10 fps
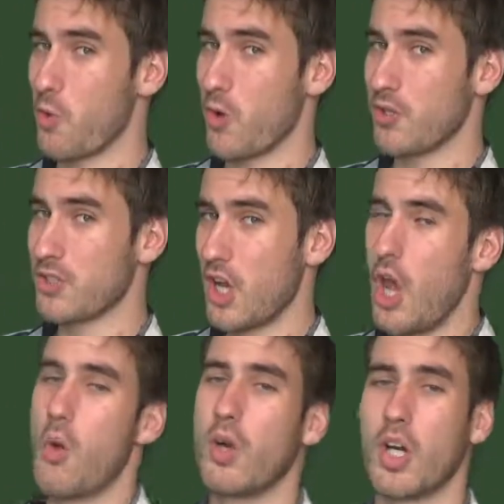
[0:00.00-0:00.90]
Wards,
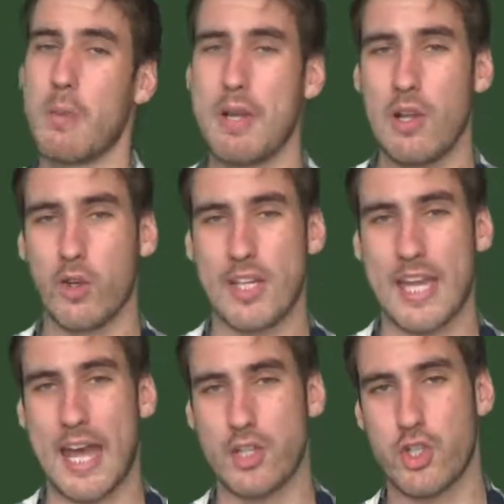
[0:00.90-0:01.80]
we're going to be looking
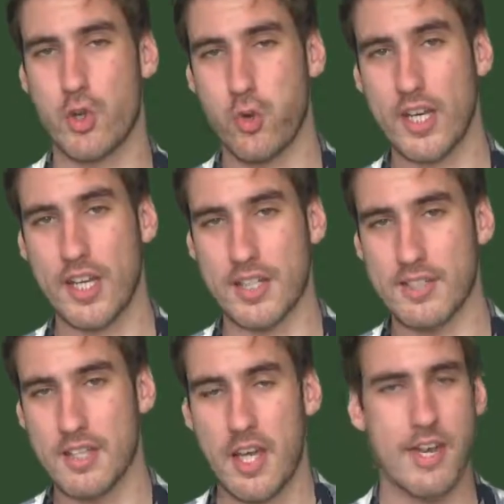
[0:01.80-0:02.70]
at
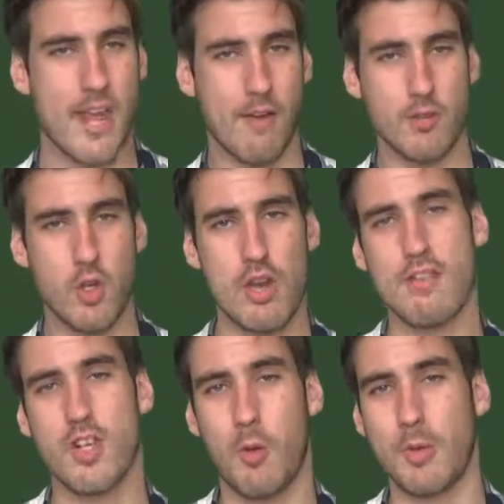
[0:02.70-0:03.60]
trinkets. Now if you have
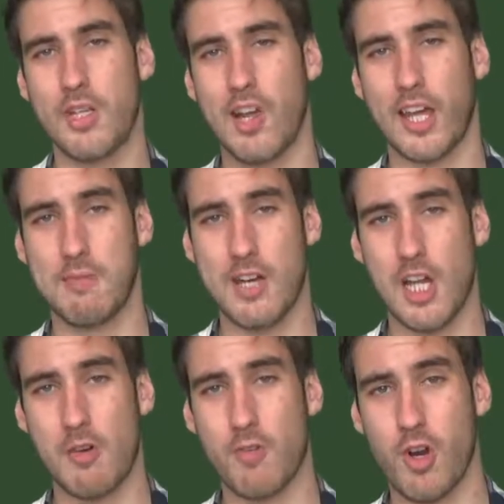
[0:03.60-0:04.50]
a topic you'd like me to
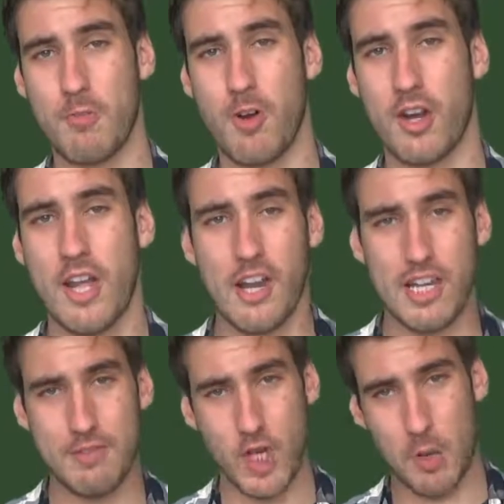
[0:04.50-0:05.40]
cover off on,
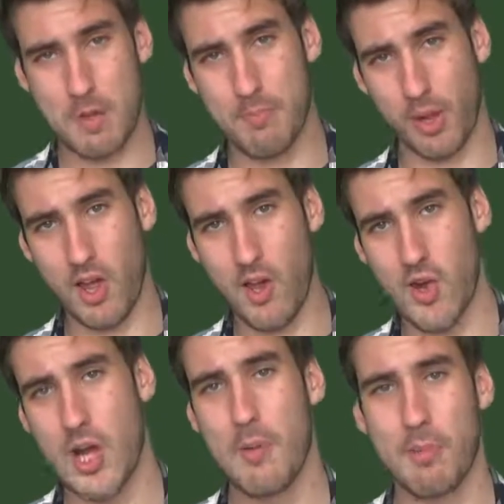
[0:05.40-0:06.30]
leave a comment
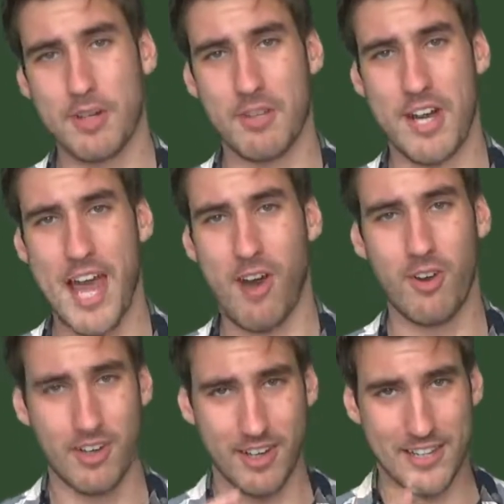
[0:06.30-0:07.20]
below, but for
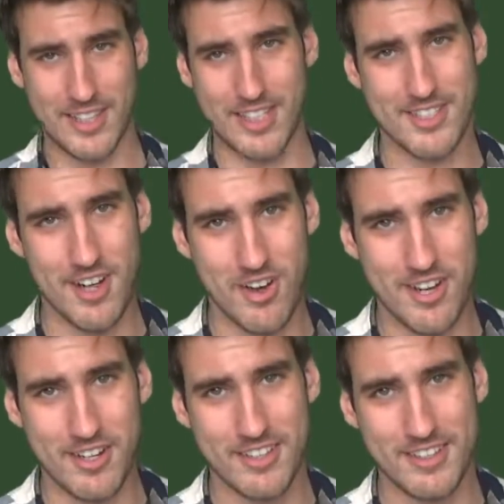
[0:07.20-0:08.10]
now, let's get started.